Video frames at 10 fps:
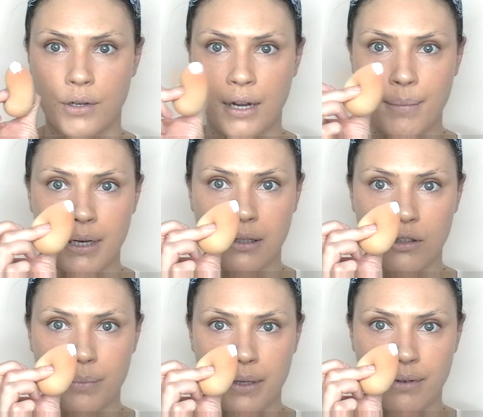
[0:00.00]
I grab it a
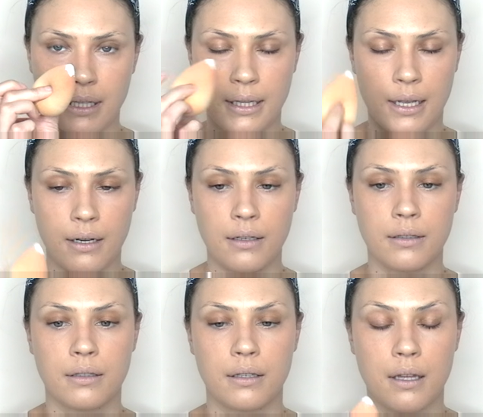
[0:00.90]
little bit right there
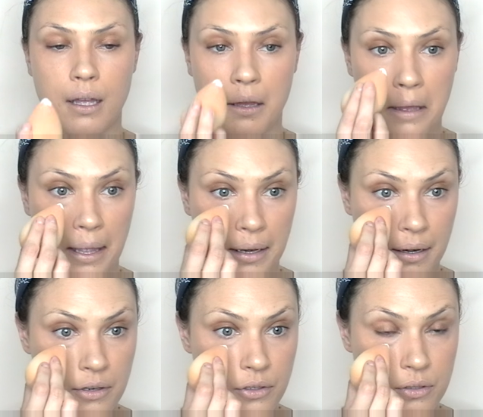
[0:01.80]
and
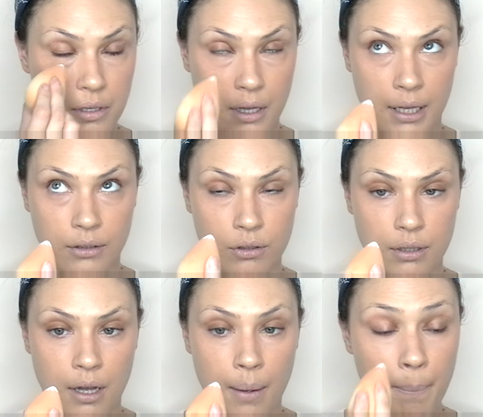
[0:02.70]
then I just, I look
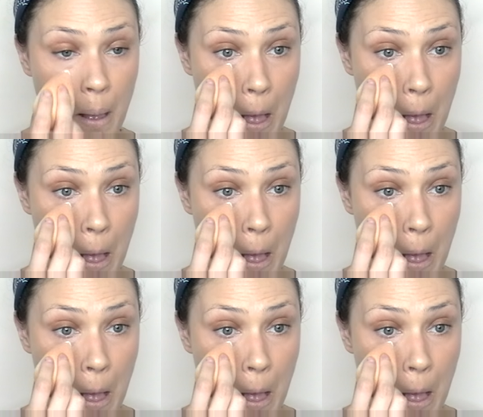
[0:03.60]
up